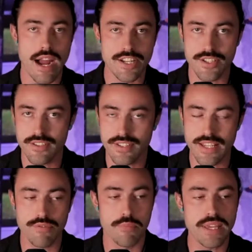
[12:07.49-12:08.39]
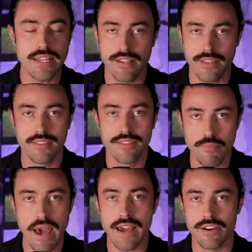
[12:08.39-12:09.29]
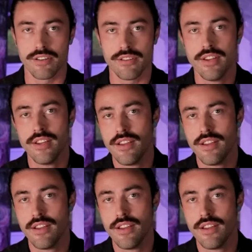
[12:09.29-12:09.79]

I just see repeated the pattern